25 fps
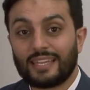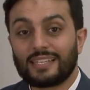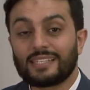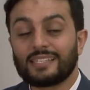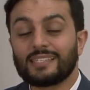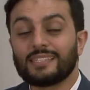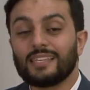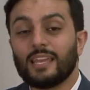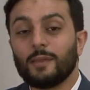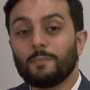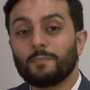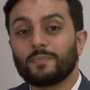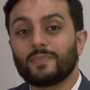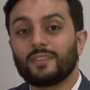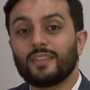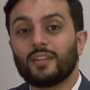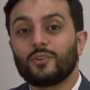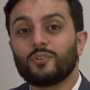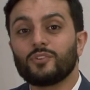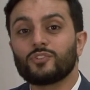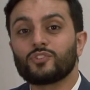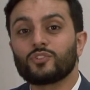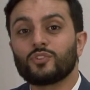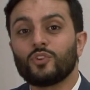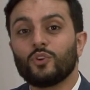except
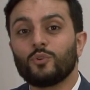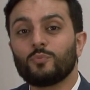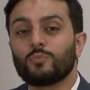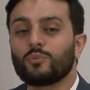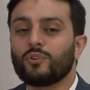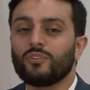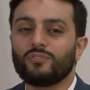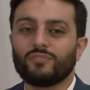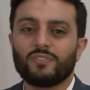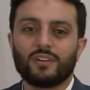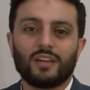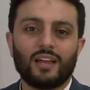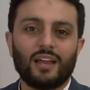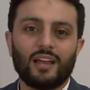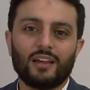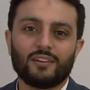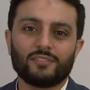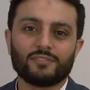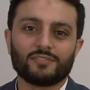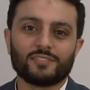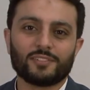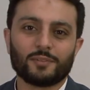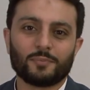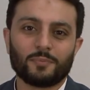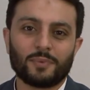there is no prophet
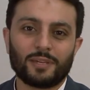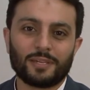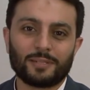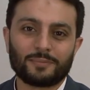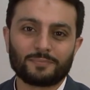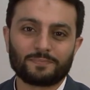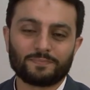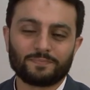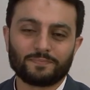after me.